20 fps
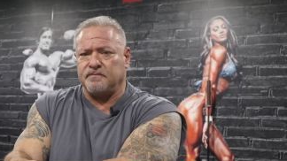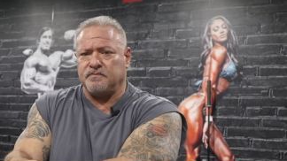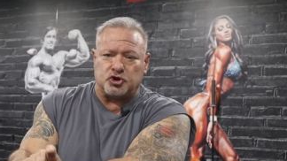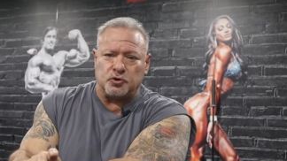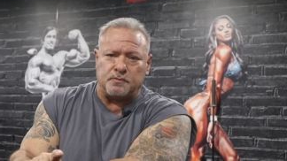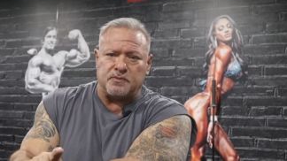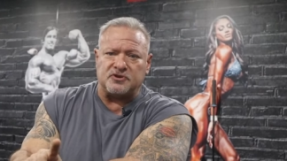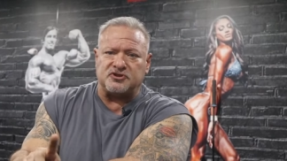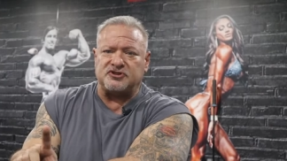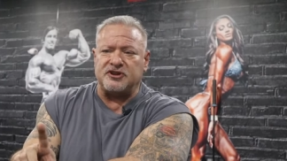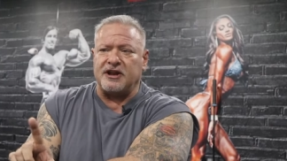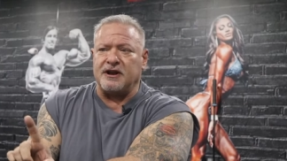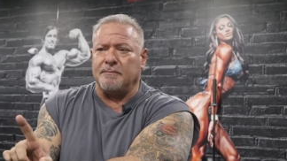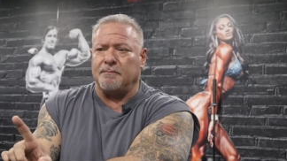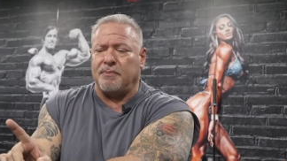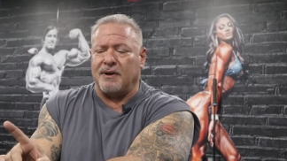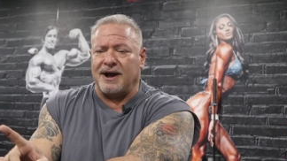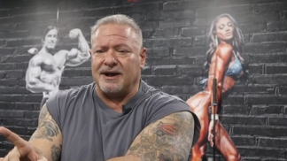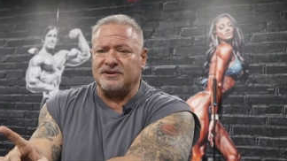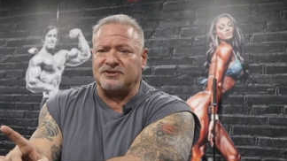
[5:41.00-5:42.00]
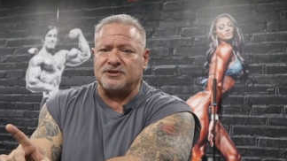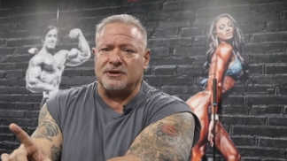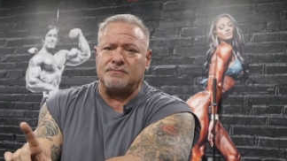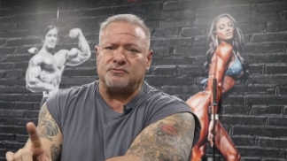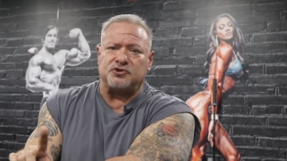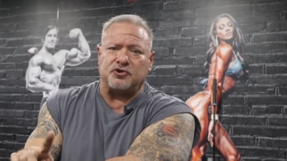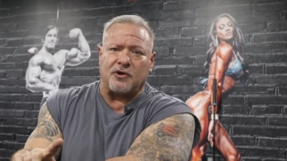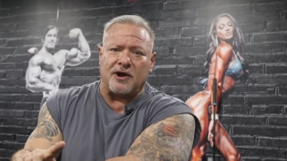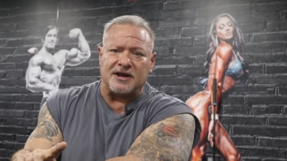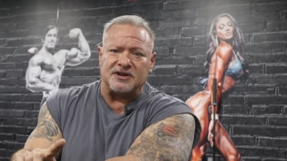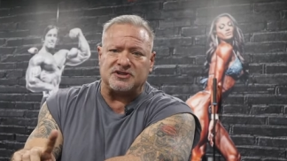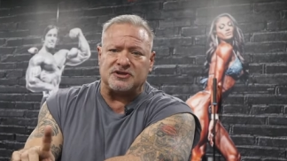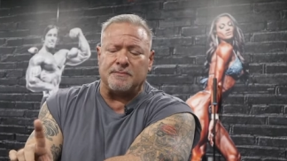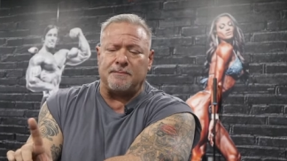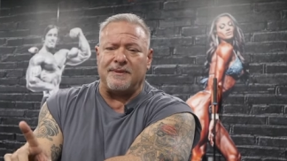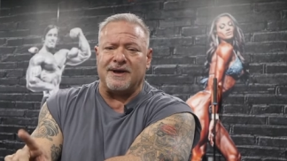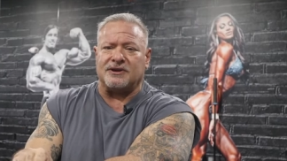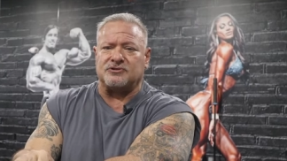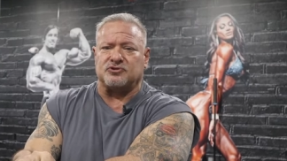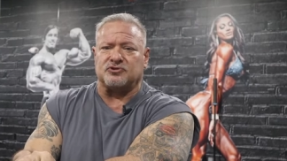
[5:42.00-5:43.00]
superset a bicep
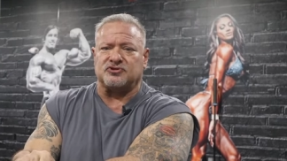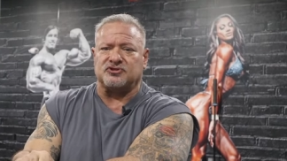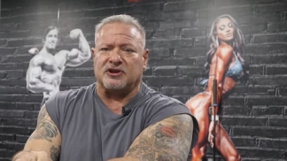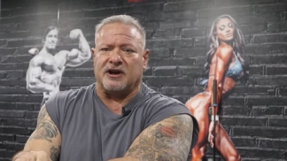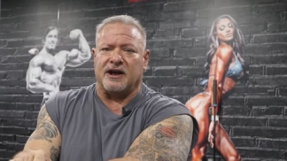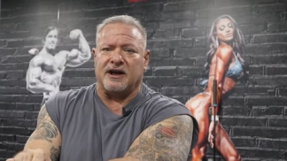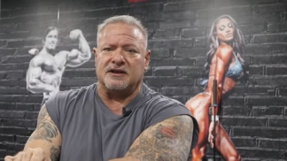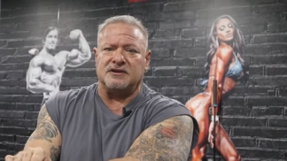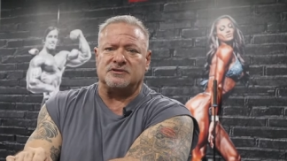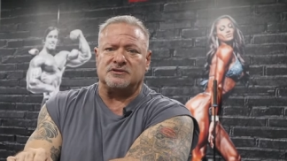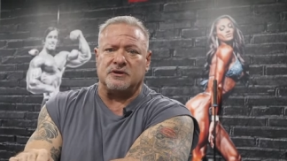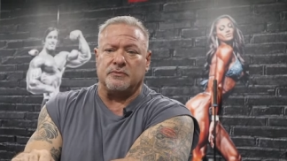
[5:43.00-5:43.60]
tricep exercise.